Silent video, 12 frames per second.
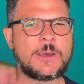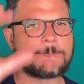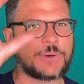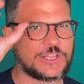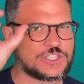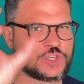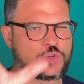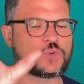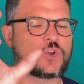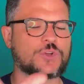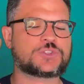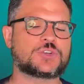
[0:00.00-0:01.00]
but it's good
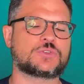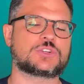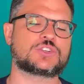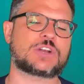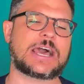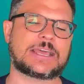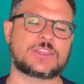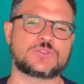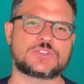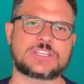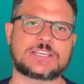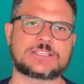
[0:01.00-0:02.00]
also to track those
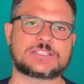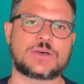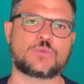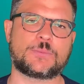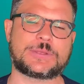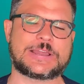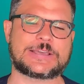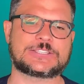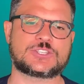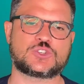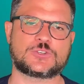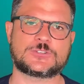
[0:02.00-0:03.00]
things that would be nice
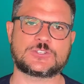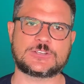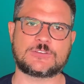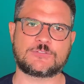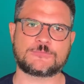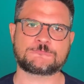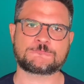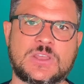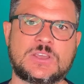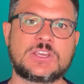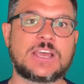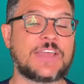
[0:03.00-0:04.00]
to achieve.
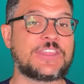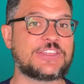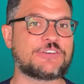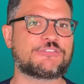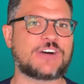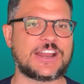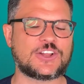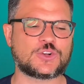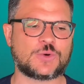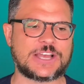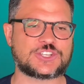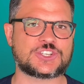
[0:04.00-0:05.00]
And then the final
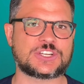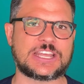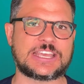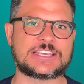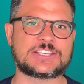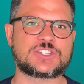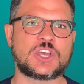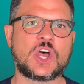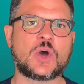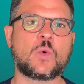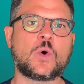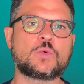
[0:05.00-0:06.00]
question is,
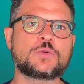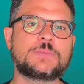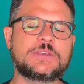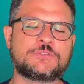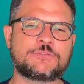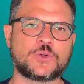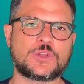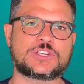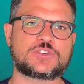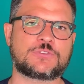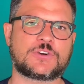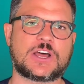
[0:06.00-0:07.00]
what would be foolish
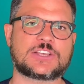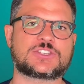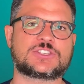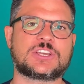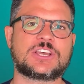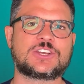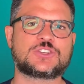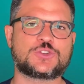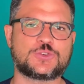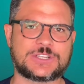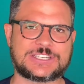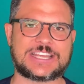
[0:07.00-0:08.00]
for us
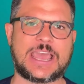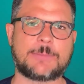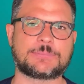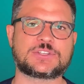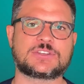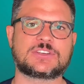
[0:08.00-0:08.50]
to attempt